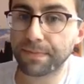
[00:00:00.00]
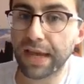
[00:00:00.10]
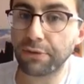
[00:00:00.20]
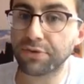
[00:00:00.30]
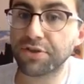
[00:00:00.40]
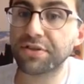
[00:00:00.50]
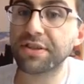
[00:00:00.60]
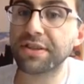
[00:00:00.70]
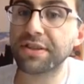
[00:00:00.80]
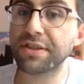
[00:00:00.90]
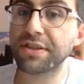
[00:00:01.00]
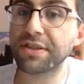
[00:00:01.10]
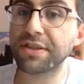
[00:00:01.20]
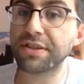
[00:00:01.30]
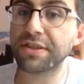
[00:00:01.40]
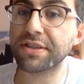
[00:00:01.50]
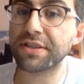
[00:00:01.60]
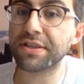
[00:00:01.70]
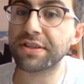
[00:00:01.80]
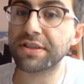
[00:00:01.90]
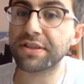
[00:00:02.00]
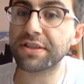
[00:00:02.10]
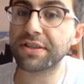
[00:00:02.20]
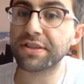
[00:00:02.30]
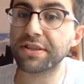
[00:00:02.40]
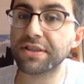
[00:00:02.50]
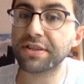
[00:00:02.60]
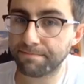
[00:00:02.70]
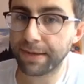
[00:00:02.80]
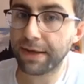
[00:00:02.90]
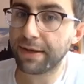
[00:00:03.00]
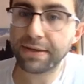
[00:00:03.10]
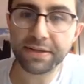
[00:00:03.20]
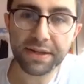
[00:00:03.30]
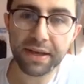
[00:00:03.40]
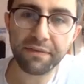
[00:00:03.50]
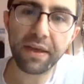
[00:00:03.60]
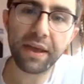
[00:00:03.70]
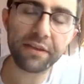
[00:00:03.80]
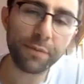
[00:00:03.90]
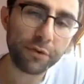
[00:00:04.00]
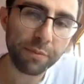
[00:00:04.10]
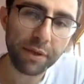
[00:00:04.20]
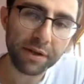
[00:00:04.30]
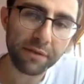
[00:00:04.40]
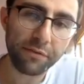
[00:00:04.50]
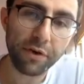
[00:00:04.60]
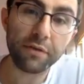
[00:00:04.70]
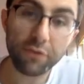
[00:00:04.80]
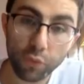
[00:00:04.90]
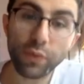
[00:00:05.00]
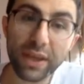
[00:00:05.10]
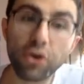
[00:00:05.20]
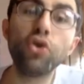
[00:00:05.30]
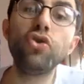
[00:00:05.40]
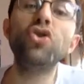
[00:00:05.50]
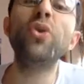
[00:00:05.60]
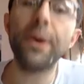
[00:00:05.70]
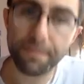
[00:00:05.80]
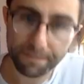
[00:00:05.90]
It was just a standard e to the 2x one. Didn't have that x multiplied at the front, so we could do it.